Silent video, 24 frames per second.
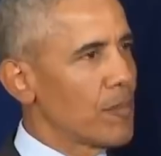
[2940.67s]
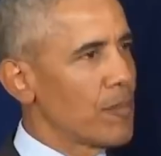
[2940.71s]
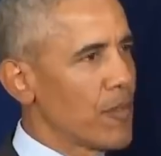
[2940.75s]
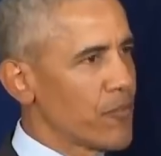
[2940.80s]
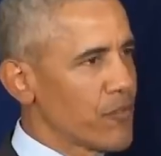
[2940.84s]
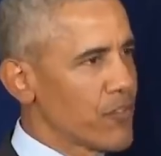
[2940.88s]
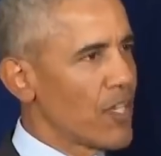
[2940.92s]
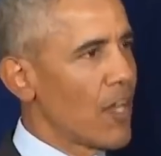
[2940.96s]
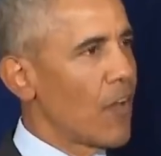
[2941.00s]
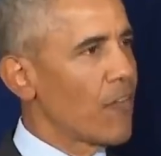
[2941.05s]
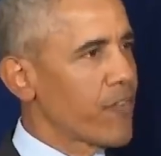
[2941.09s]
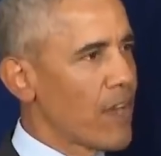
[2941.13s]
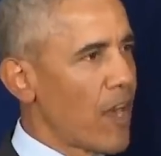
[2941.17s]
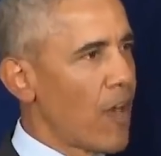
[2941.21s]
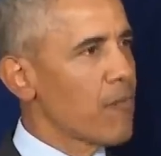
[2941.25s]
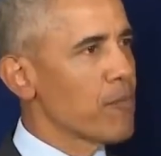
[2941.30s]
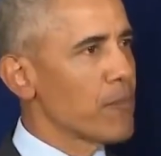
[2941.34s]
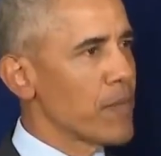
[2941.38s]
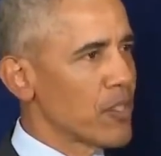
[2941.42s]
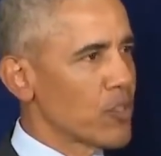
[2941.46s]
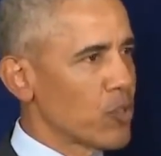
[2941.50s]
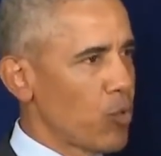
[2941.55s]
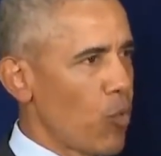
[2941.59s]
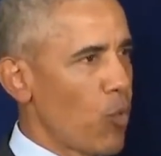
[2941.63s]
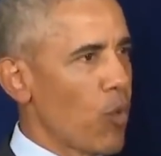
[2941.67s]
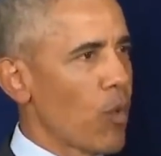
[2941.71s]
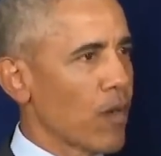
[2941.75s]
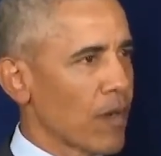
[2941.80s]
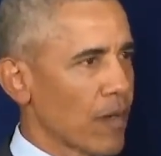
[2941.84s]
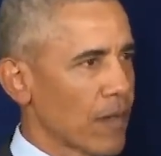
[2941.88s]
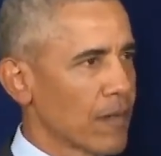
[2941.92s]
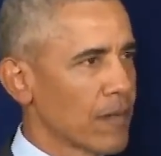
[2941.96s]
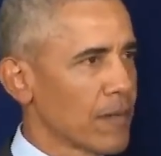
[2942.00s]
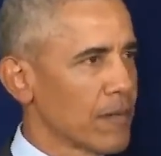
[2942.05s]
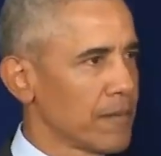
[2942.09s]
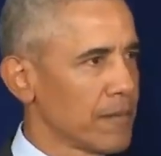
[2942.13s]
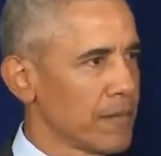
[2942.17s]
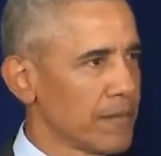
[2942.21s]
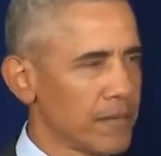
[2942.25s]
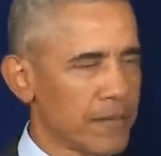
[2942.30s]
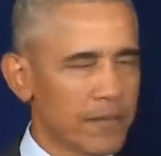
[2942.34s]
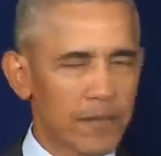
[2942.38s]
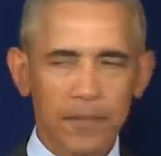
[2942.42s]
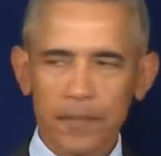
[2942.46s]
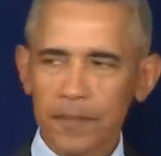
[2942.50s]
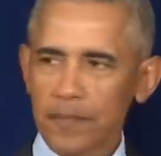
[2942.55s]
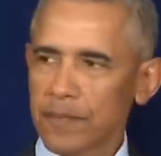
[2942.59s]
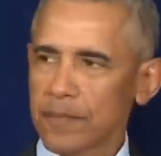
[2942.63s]
of self-government to work.
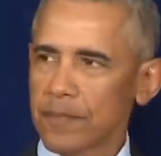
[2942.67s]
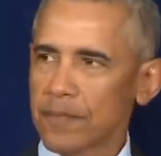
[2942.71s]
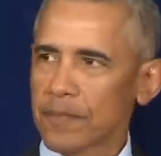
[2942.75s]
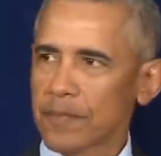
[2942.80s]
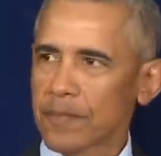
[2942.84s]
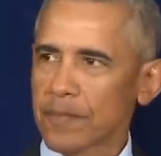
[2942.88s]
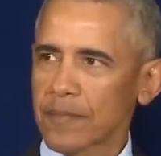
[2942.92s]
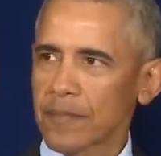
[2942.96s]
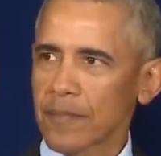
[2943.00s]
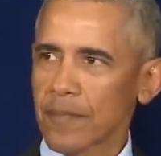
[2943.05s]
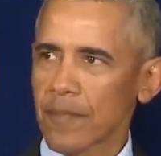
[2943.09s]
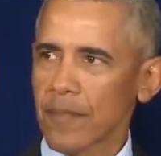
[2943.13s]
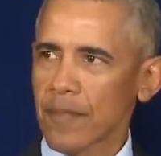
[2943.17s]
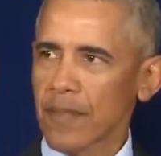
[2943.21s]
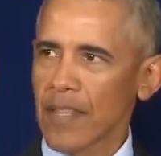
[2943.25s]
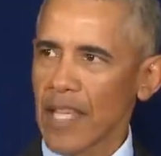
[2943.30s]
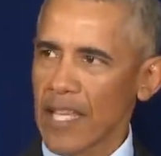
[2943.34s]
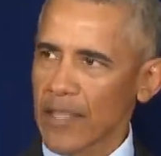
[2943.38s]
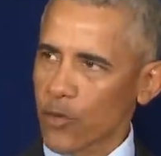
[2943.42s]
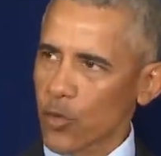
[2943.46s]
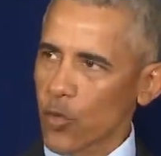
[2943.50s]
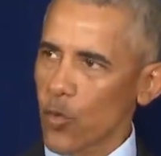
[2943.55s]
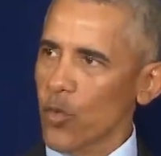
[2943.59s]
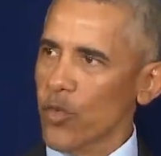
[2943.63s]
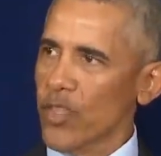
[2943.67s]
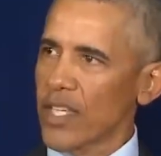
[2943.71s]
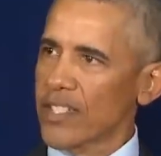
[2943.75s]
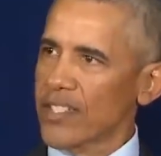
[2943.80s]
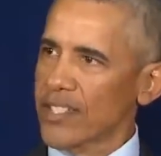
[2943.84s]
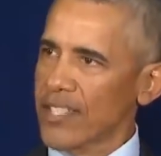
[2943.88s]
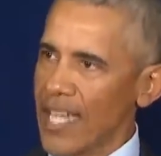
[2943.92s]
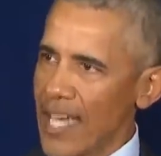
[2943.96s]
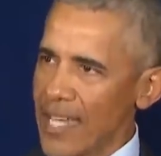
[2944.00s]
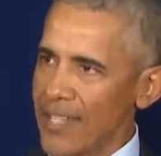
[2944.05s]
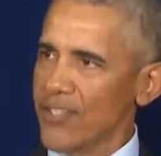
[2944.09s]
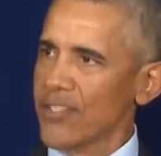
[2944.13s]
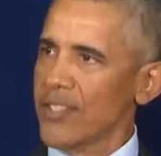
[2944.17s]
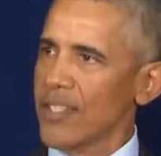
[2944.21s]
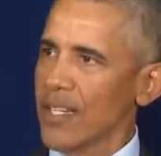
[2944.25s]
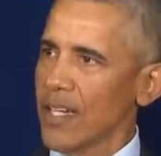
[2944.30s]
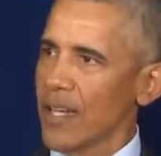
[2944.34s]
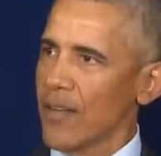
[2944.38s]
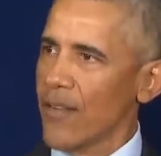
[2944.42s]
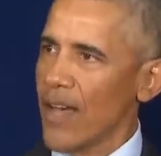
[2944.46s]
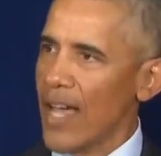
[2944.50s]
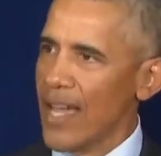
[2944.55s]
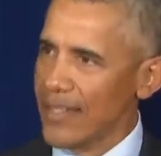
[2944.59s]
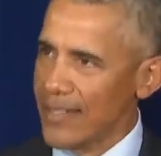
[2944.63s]
That through the testing
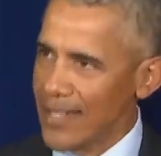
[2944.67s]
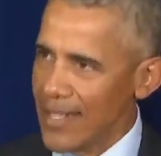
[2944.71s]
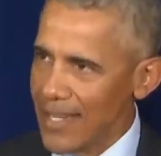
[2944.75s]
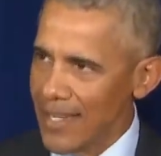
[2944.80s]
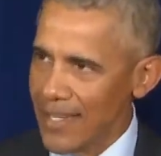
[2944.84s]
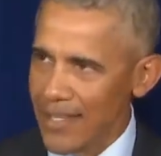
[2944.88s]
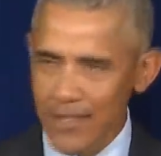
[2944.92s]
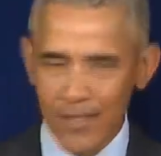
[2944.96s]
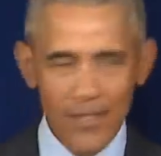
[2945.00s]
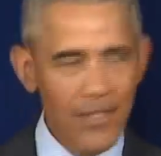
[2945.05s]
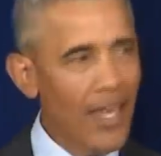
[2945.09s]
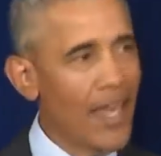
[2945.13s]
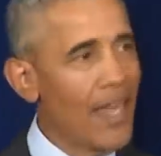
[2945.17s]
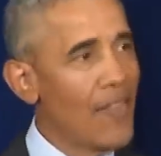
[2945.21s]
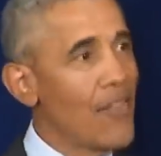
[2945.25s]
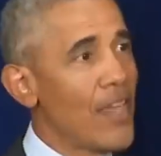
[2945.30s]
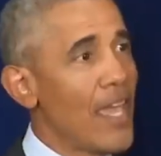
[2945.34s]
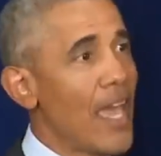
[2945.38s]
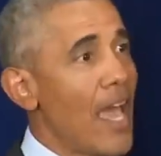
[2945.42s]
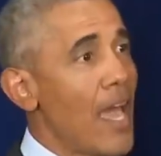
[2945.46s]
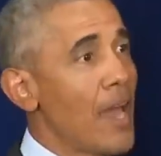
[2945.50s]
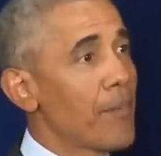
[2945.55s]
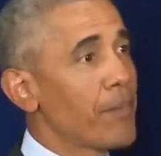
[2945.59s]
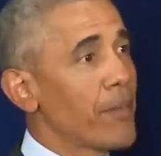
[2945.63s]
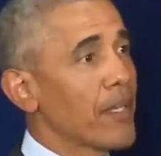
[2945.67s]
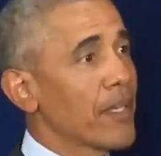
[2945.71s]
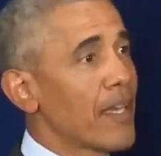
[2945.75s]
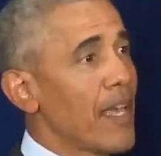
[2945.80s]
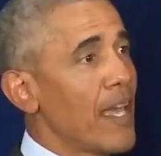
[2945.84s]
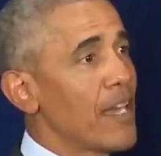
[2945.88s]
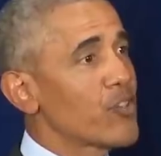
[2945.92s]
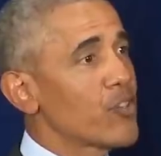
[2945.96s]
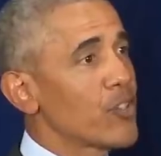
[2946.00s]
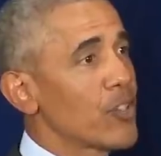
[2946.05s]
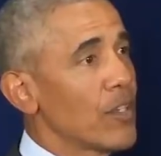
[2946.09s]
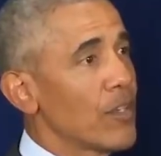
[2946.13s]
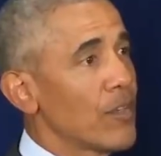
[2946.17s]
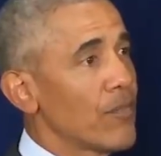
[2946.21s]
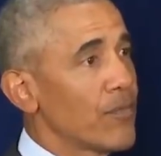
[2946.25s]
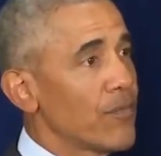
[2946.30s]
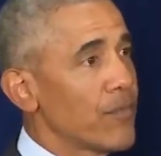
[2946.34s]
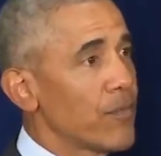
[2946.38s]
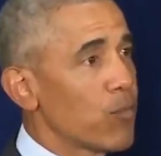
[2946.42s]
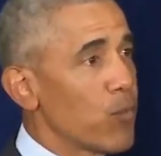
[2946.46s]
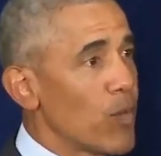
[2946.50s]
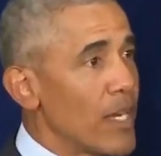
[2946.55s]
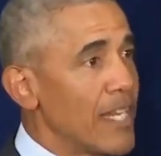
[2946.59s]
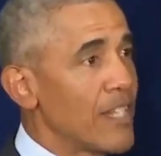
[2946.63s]
of ideas and the application of
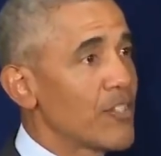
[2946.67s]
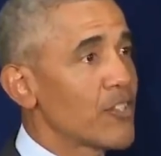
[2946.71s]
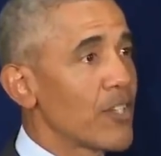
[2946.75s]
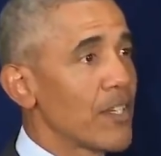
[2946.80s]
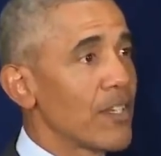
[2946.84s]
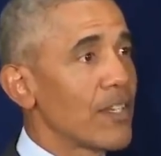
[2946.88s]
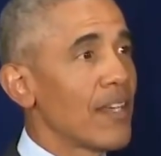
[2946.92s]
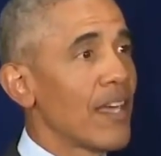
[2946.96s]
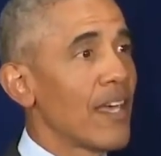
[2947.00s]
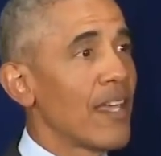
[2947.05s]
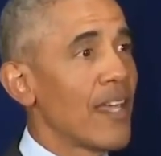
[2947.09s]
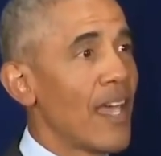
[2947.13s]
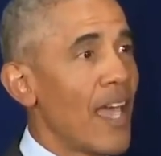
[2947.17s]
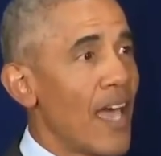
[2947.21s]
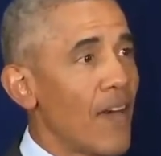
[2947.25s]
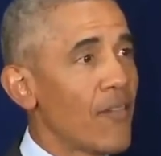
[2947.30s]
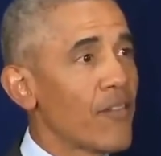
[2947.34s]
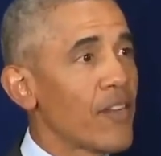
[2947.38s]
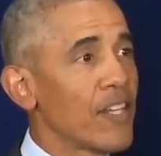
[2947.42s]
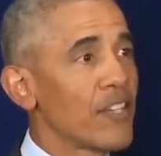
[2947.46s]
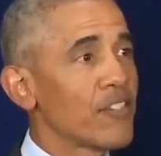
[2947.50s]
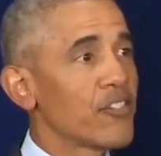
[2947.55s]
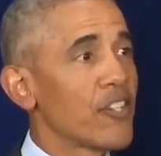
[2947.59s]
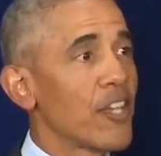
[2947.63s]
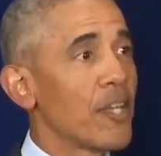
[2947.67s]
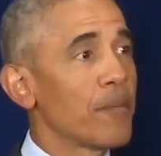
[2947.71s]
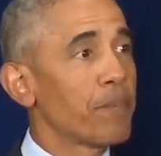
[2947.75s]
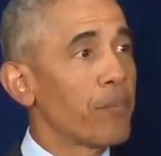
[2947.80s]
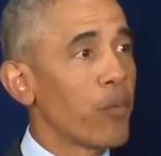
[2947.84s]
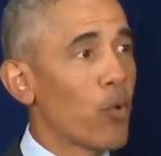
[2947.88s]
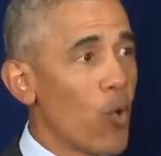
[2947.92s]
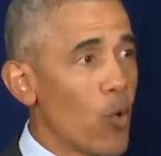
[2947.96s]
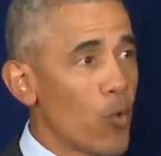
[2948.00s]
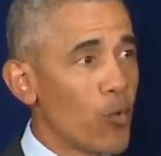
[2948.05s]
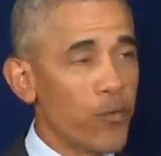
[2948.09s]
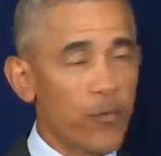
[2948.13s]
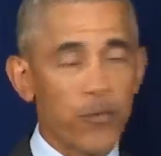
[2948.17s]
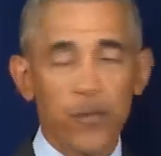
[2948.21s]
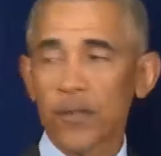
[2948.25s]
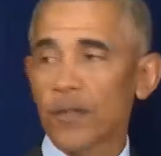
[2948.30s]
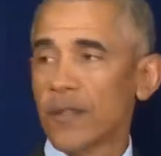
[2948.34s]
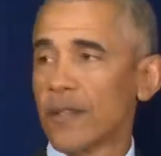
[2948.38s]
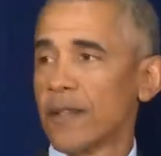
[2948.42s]
reason and evidence and proof,